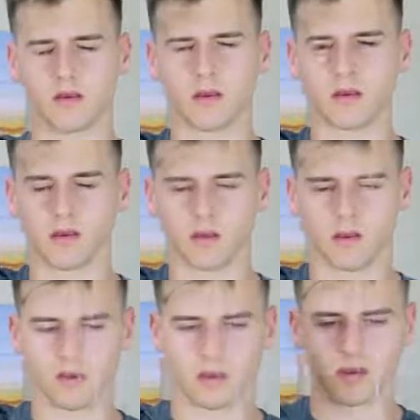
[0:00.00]

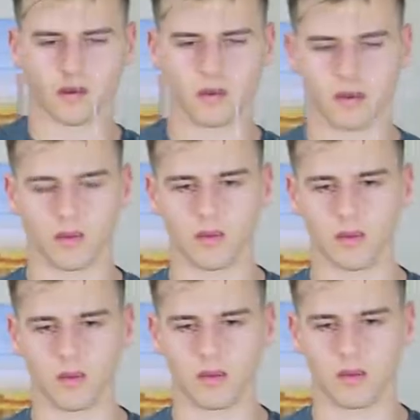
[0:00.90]

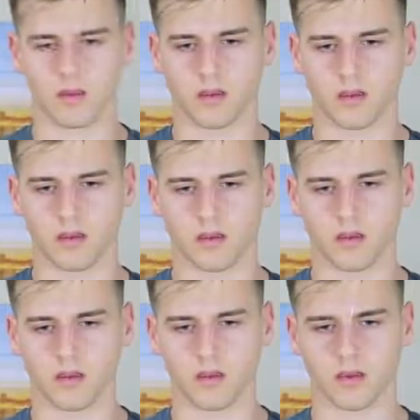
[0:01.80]

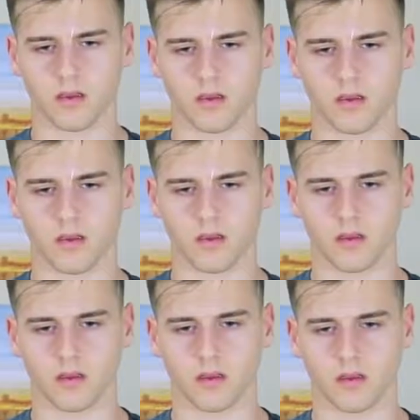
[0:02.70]

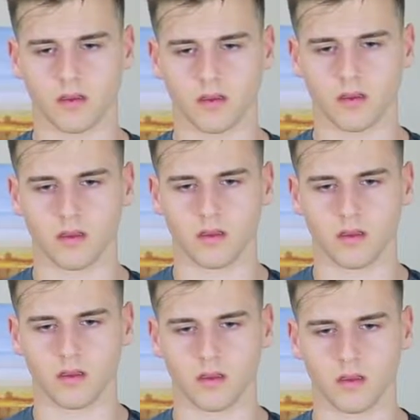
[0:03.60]

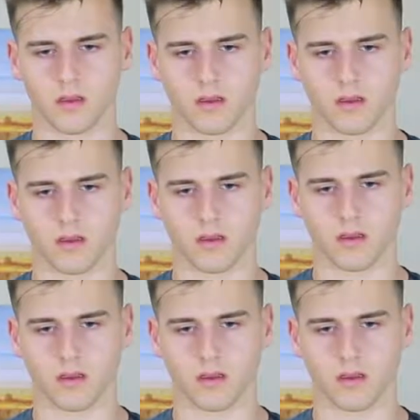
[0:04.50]
[no speech]